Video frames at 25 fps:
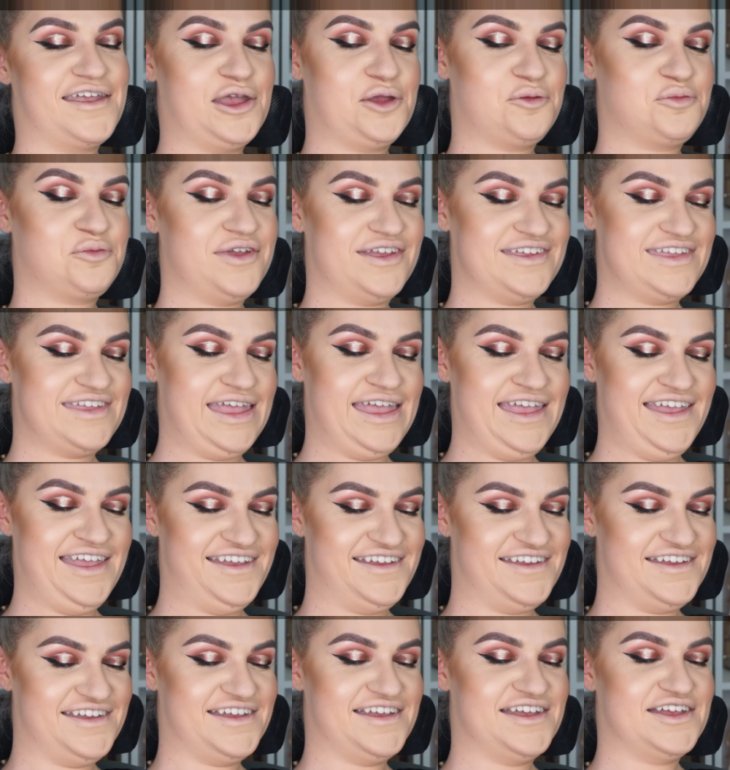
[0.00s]
But
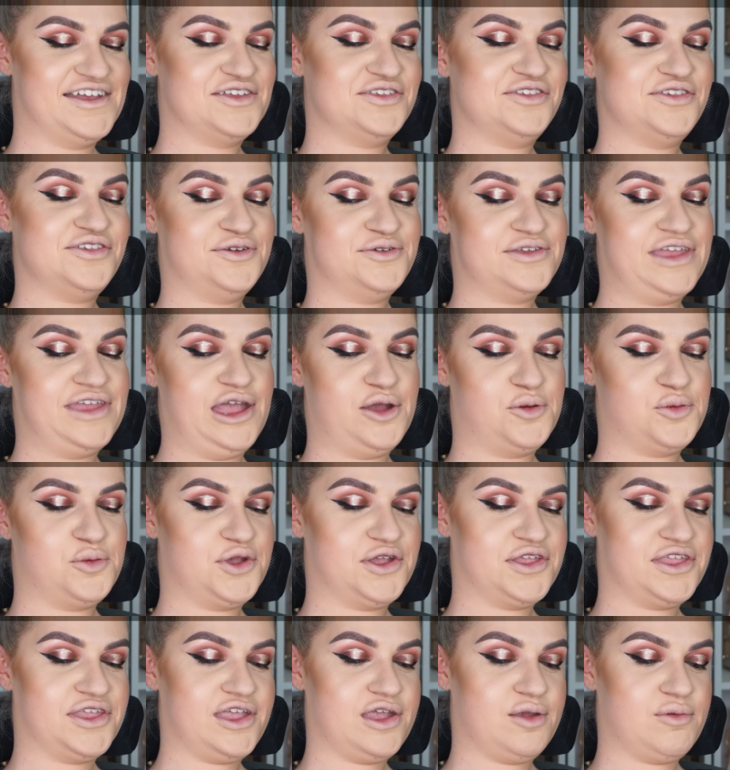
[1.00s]
so now we're
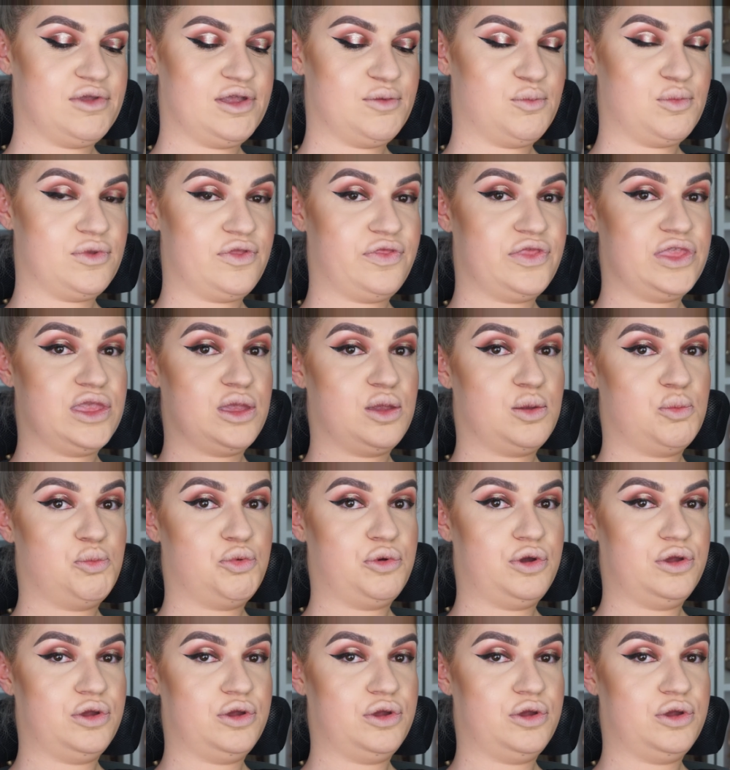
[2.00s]
going to go in with the